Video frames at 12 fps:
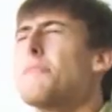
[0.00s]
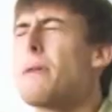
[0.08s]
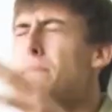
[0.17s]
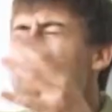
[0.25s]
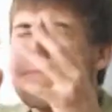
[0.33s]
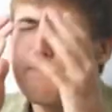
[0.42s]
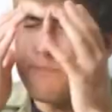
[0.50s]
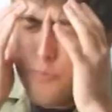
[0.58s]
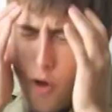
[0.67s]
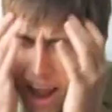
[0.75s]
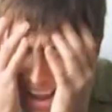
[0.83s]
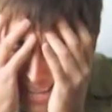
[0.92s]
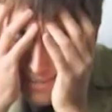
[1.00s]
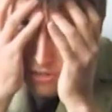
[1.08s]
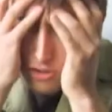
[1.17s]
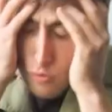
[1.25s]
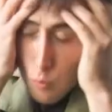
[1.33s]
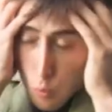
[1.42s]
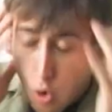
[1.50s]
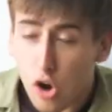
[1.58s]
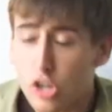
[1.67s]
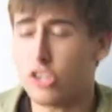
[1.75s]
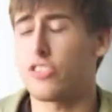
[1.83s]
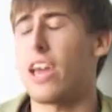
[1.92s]
My brain doesn't
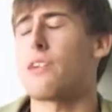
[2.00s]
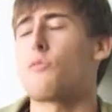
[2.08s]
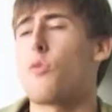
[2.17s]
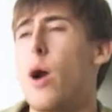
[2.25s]
work that